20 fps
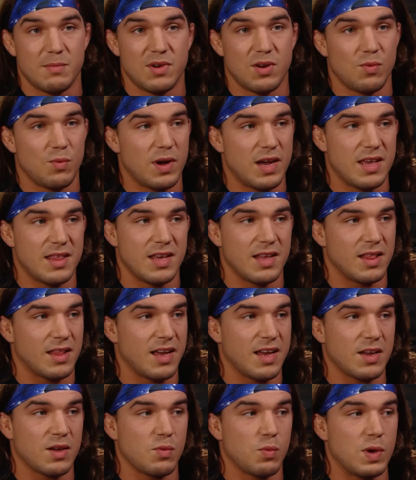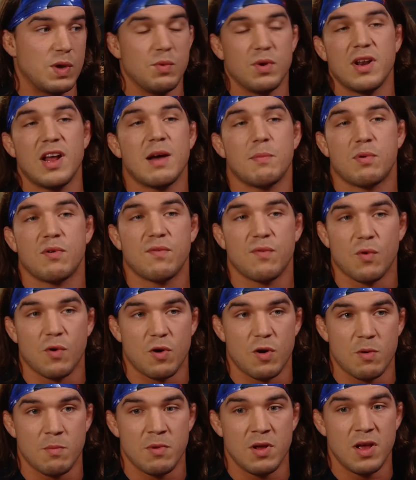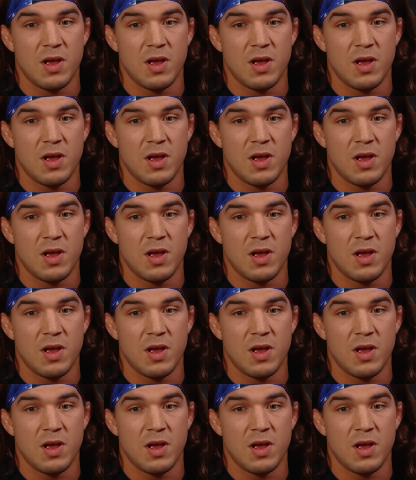in a way that, like, we would not perform